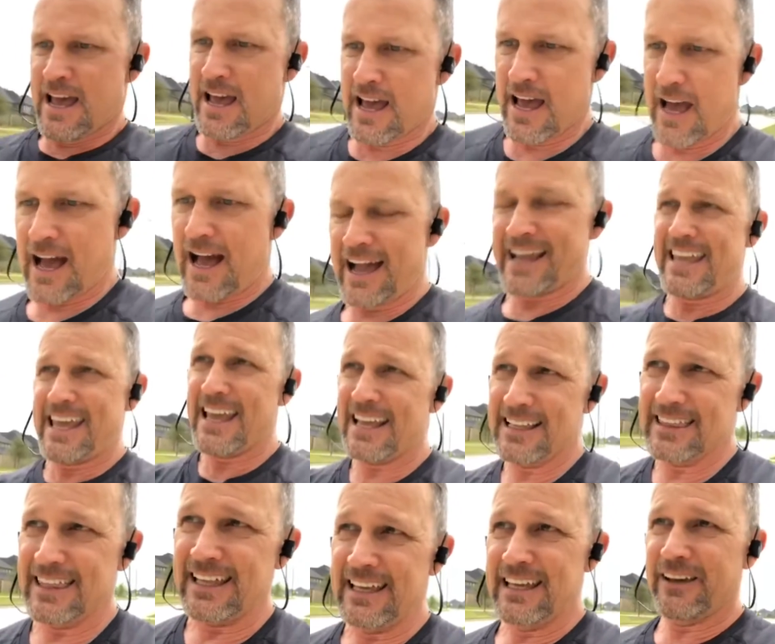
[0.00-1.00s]
I can't
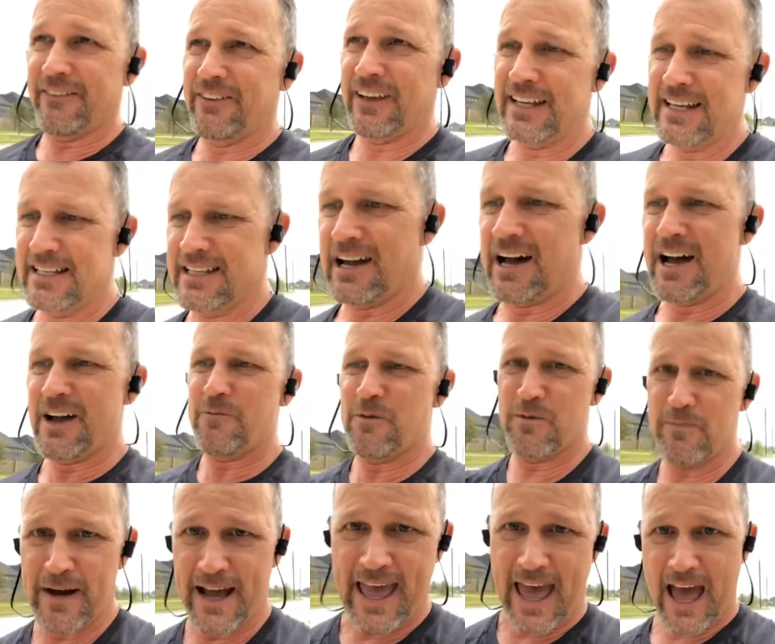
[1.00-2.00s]
think of any time when my
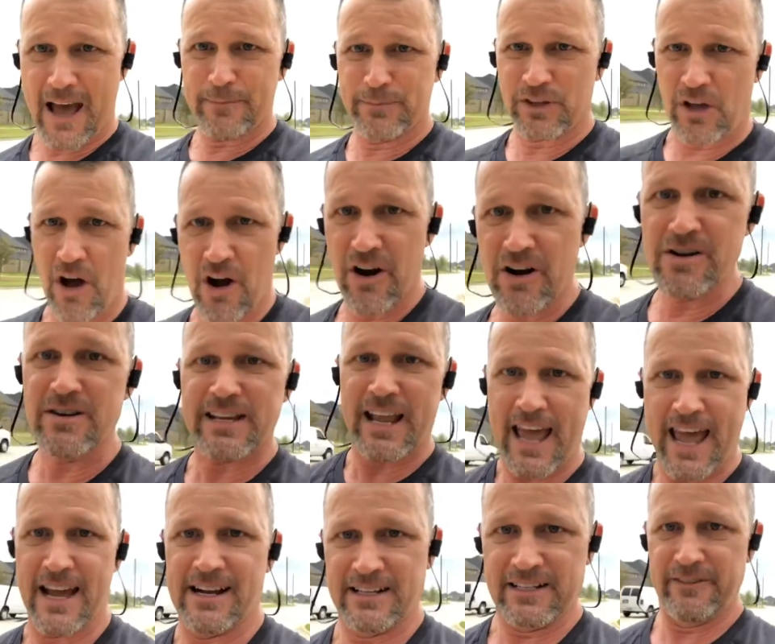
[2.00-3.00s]
abs aren't
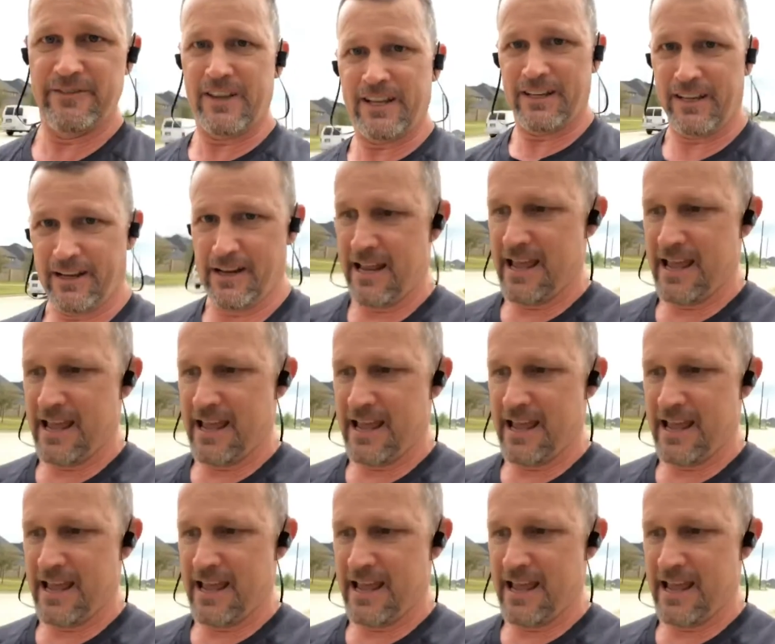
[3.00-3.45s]
activated.